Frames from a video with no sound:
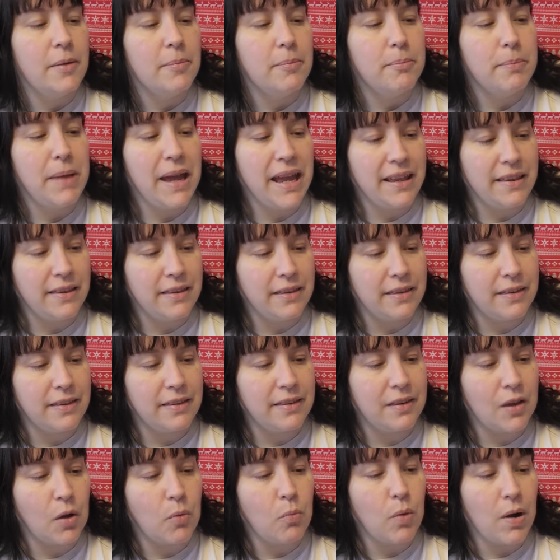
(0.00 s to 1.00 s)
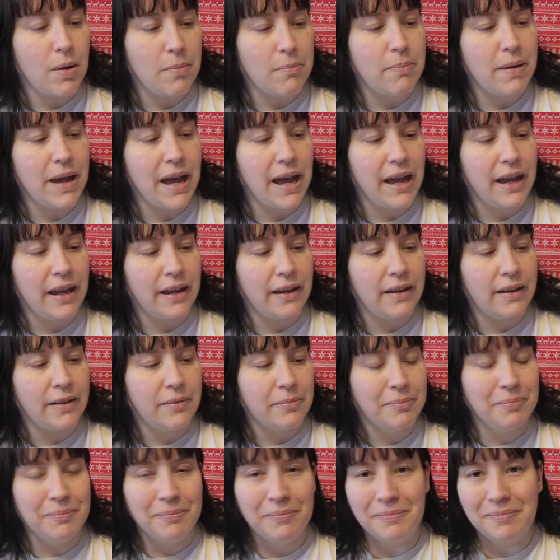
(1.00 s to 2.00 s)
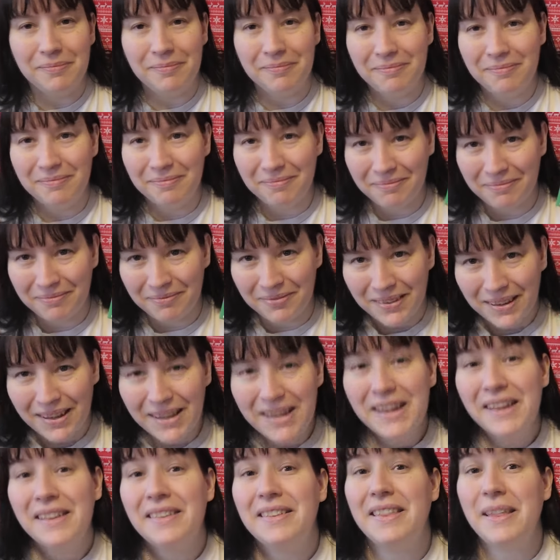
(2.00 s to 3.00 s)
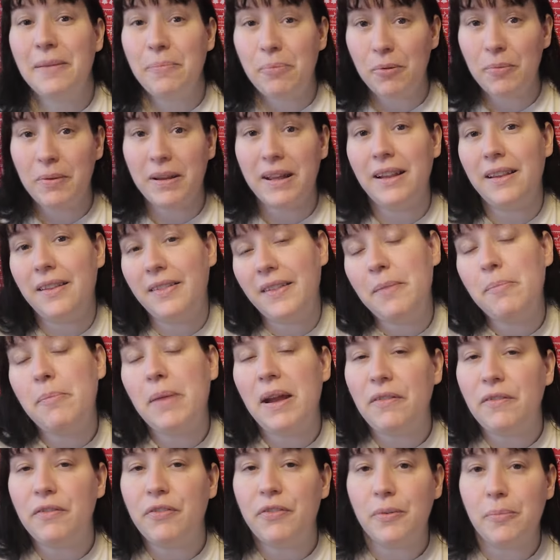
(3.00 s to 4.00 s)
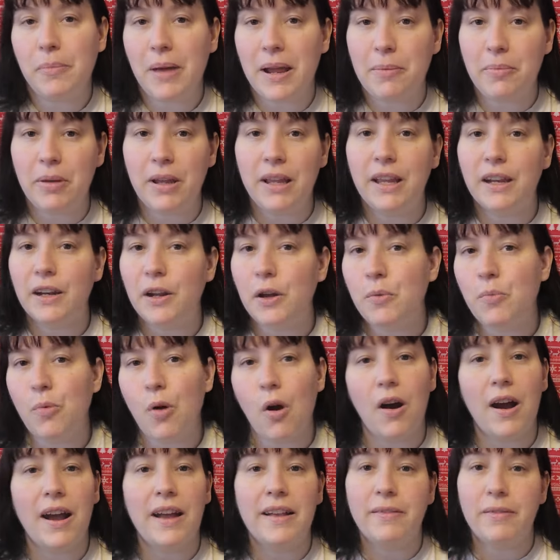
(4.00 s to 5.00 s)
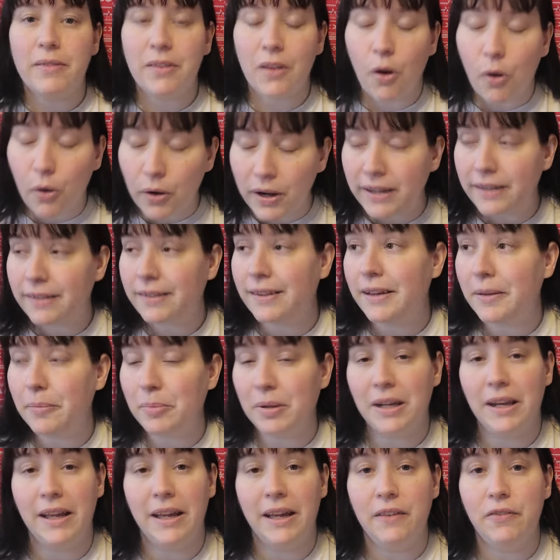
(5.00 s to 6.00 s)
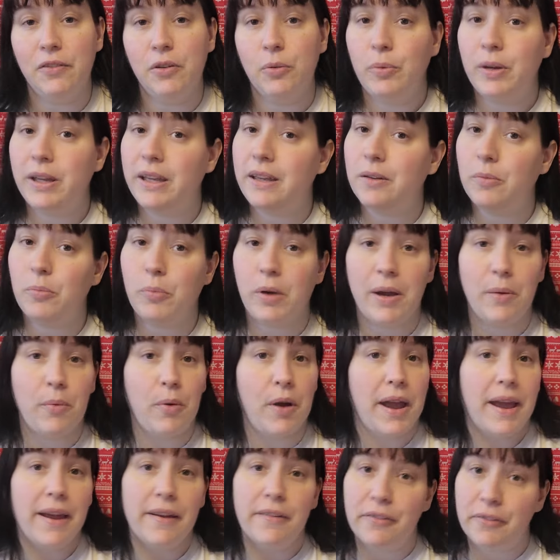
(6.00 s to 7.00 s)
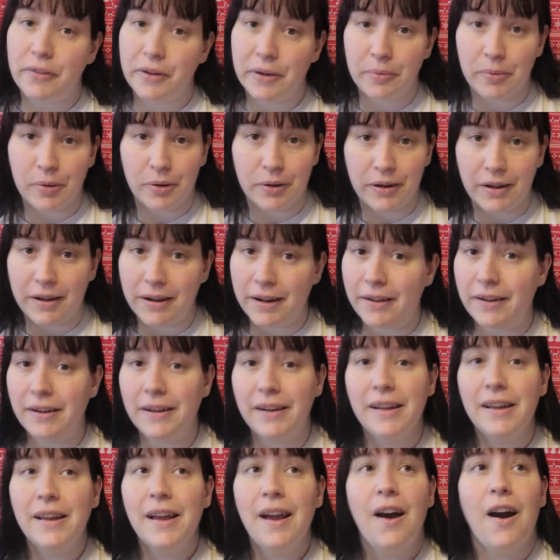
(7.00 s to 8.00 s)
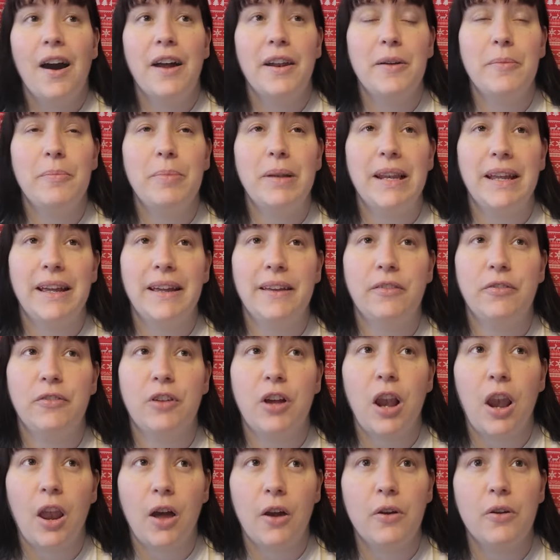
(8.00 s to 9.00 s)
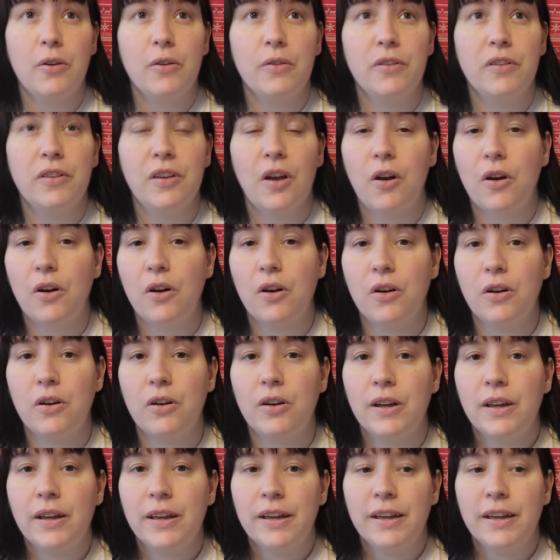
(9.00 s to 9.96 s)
men's one pack. So they're meant for men. But you know what? I honestly believe that we can wear whatever we want. I don't believe clothes are,